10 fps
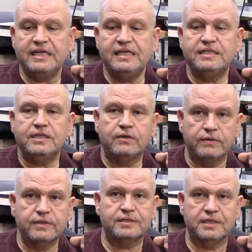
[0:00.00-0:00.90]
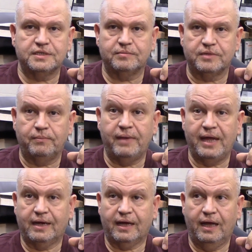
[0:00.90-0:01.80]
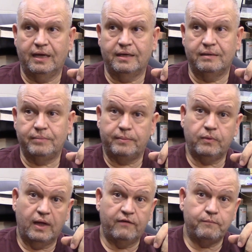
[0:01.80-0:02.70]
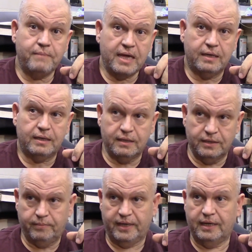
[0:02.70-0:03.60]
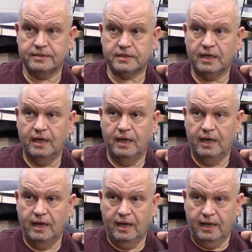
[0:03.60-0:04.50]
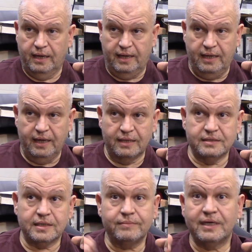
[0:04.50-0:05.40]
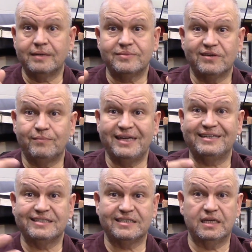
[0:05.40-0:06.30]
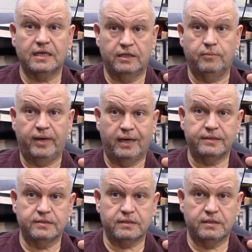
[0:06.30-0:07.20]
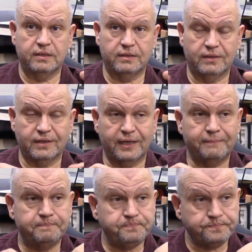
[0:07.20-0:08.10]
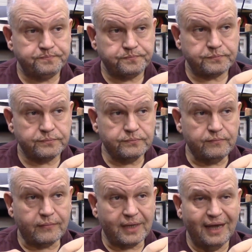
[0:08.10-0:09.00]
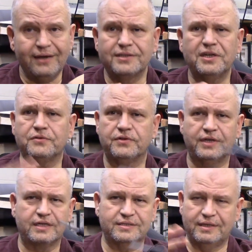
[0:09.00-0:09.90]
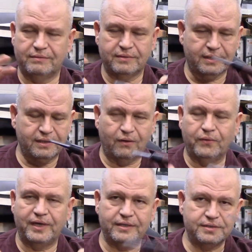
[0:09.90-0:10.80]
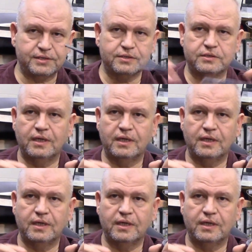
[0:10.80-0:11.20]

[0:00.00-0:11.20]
easy criticism to make, and people have made it in the past. And sometimes have made it stick in the past, okay? And there's other things, you know, like, oh, he's just